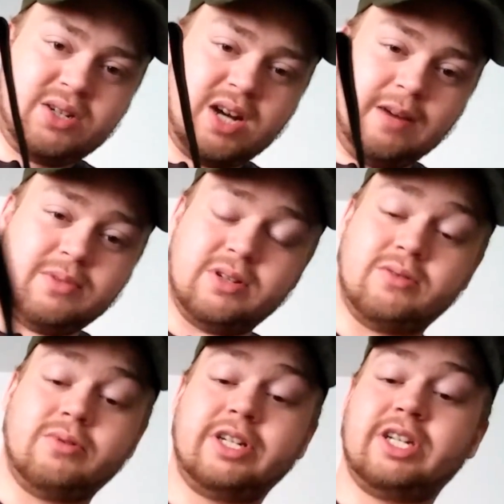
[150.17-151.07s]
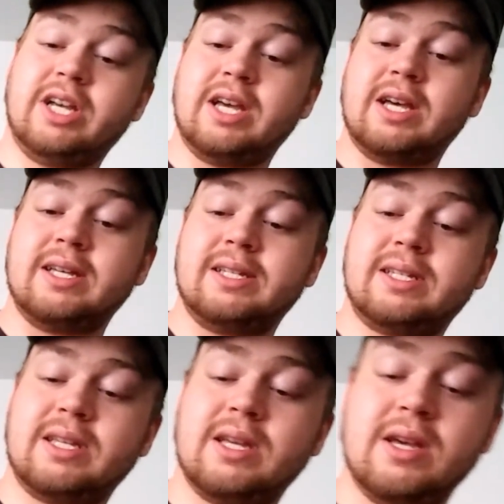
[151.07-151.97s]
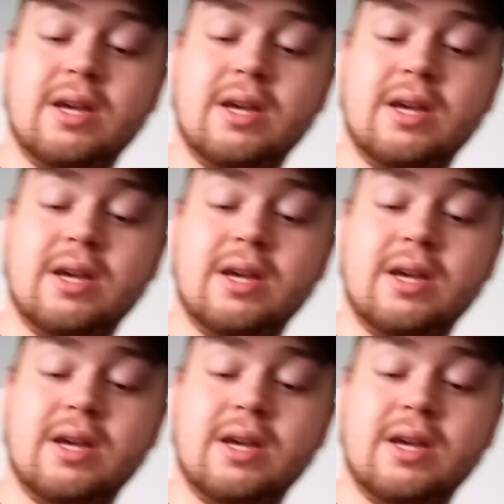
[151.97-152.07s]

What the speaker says: strap, which is